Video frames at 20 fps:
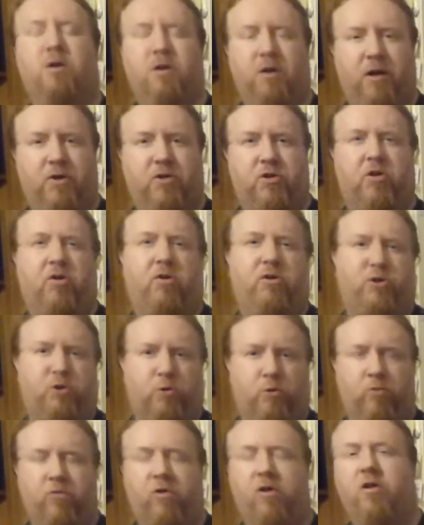it's a nice
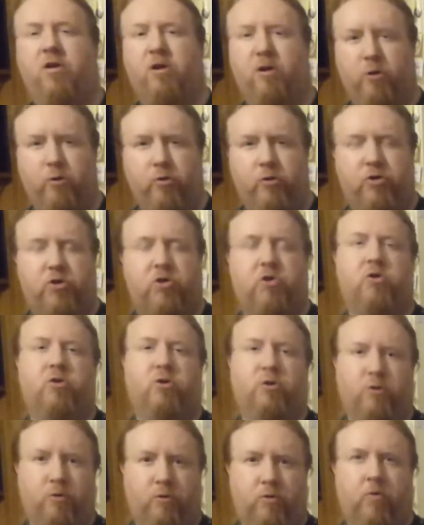sort of like loose
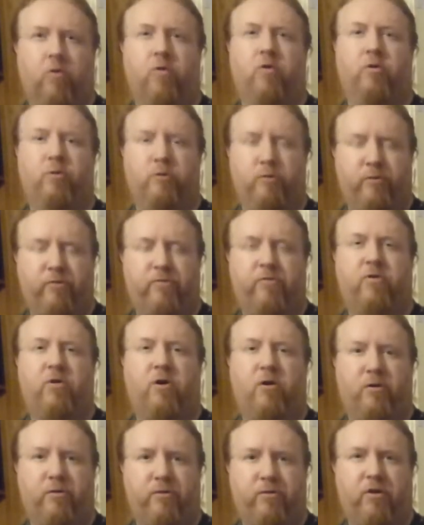groove
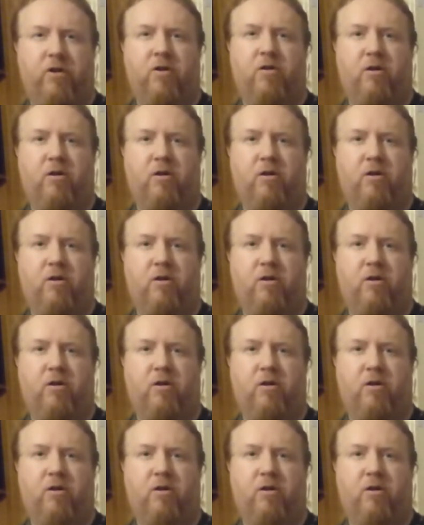kind of thing,